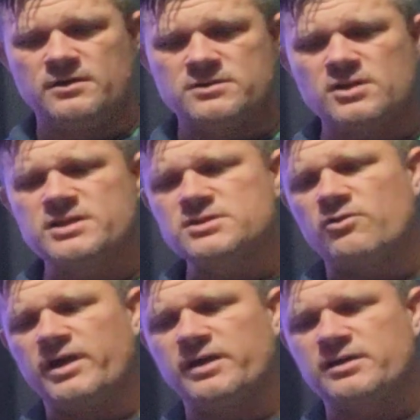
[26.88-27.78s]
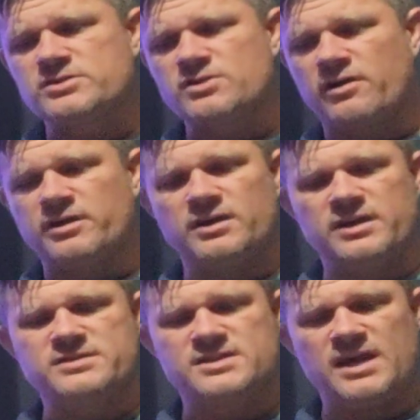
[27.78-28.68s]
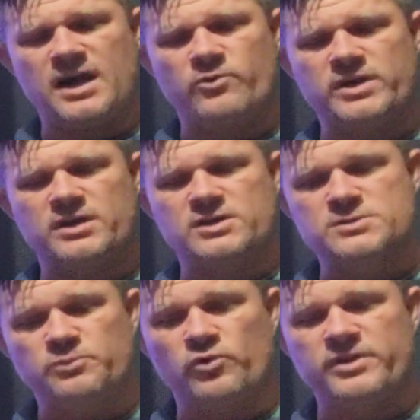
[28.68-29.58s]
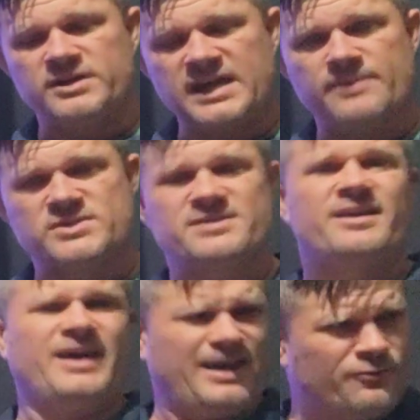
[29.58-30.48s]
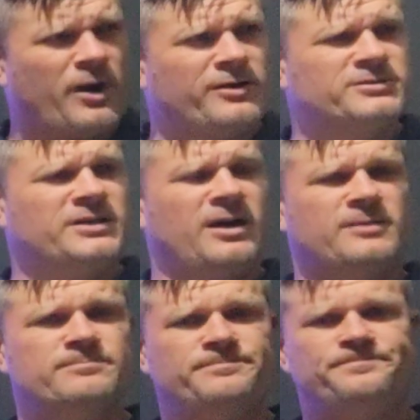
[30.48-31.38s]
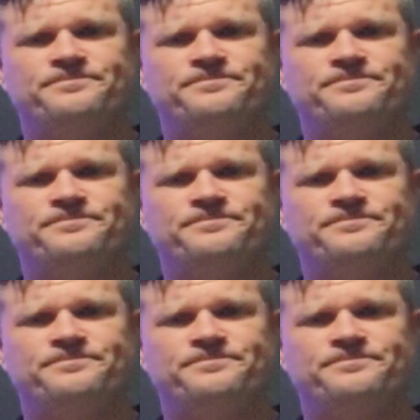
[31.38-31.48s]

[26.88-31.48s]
So let's go ahead and get started and see how we can explore the depths in record time.